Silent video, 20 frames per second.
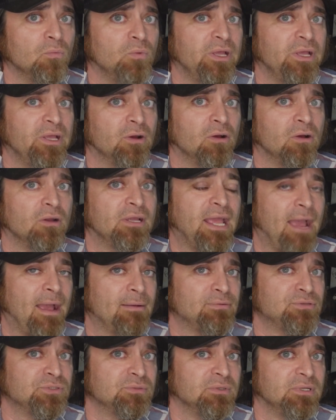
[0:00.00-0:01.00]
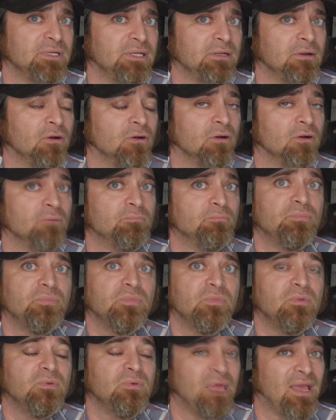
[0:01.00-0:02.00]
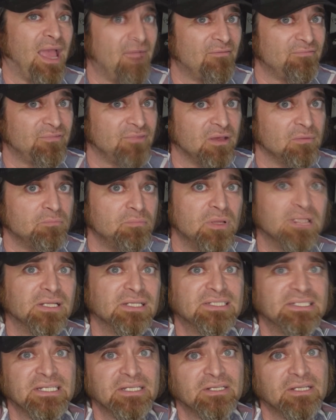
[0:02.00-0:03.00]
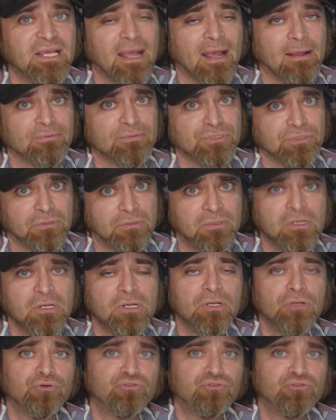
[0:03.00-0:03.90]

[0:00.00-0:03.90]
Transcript: we are capturing or we have the ability to capture